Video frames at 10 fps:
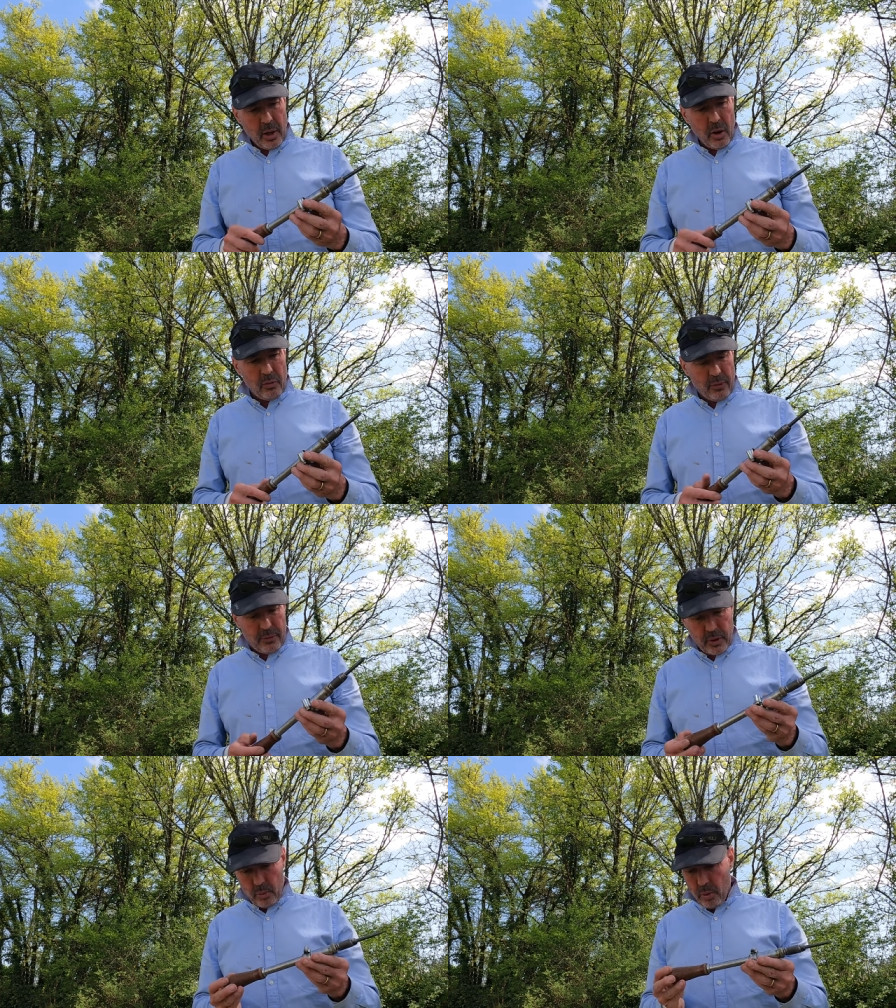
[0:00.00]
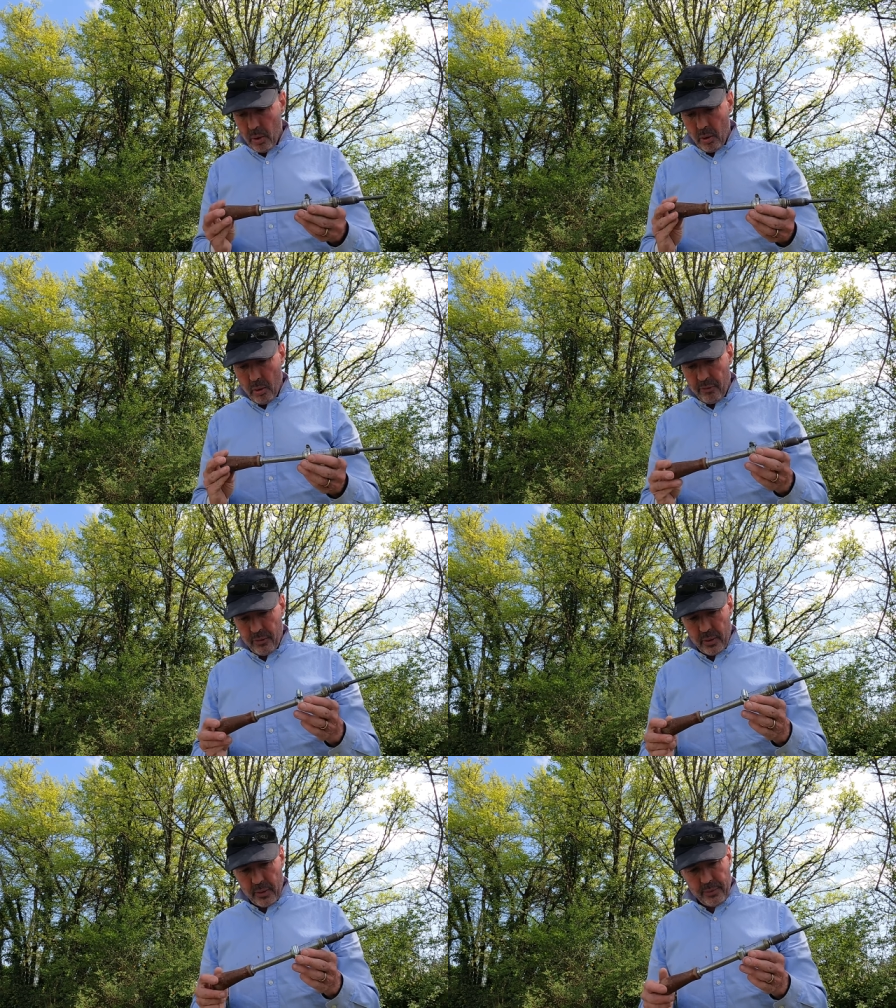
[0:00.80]
overview
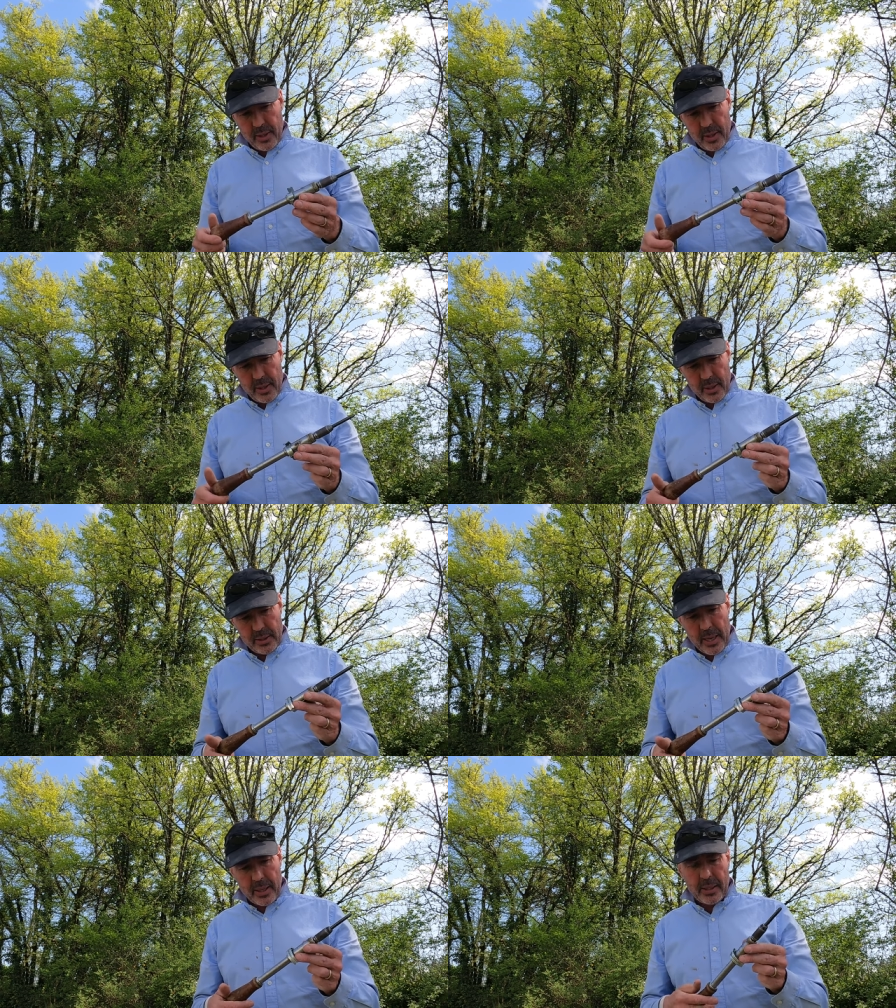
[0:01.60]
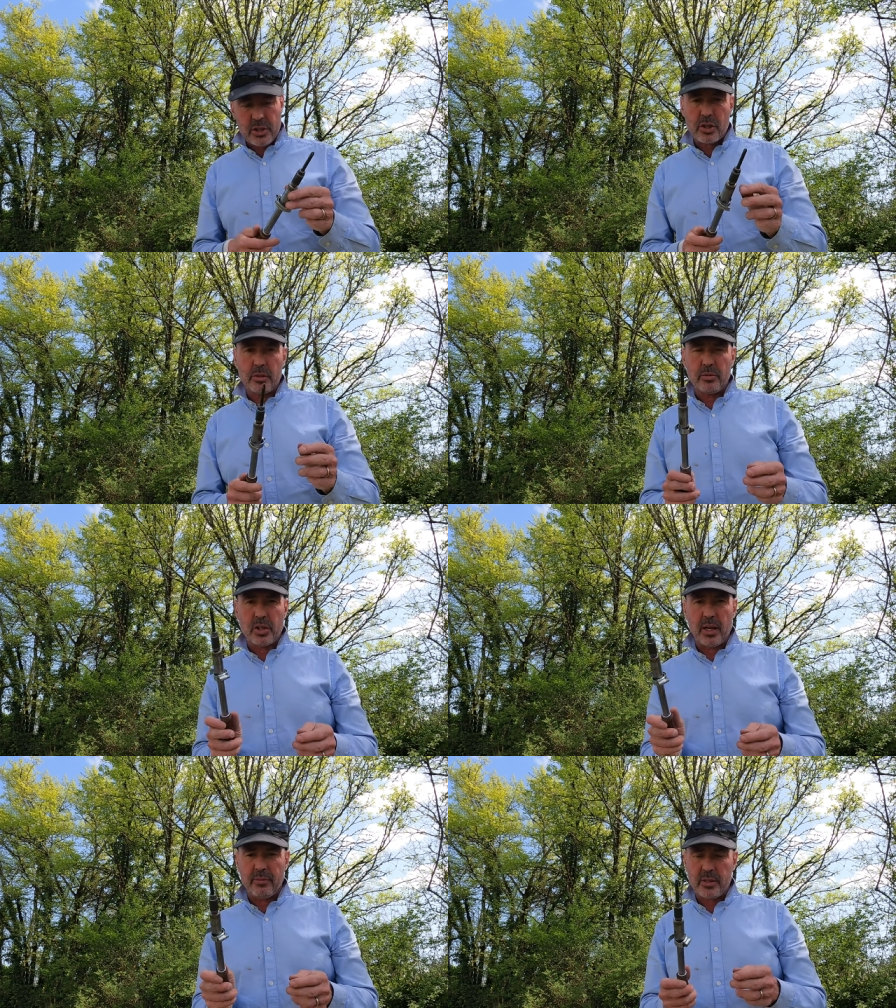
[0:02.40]
of the Yankee
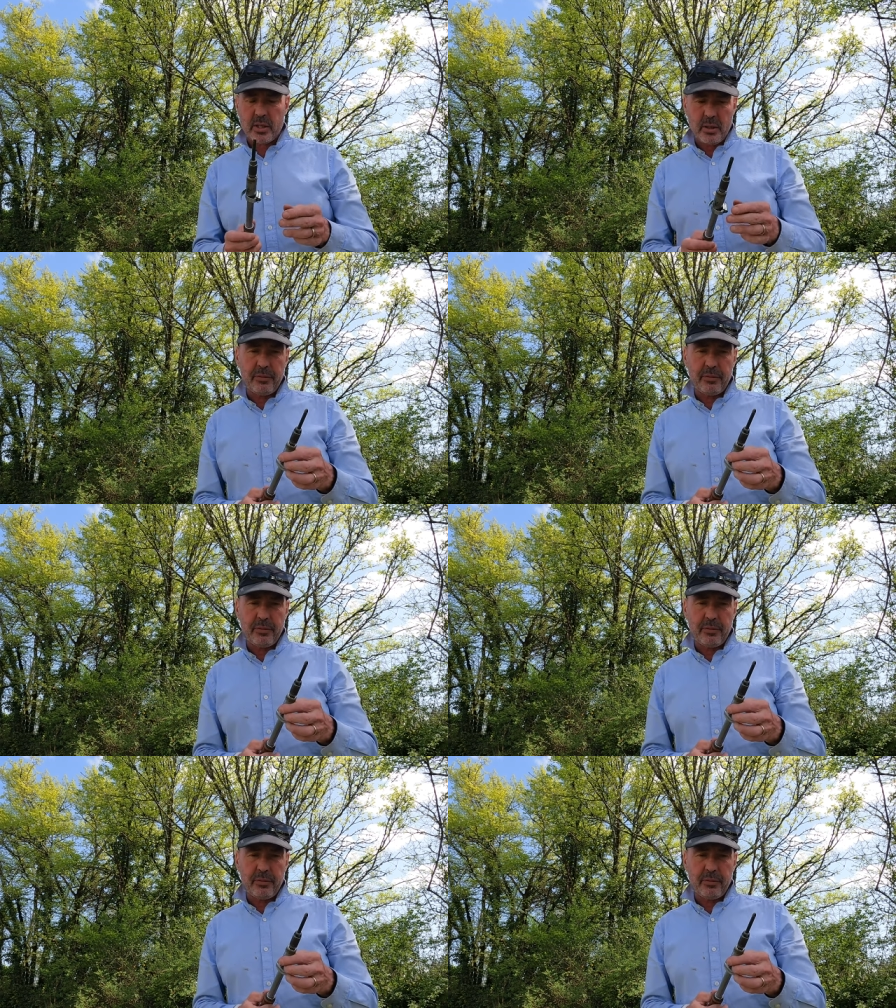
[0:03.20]
screwdrivers.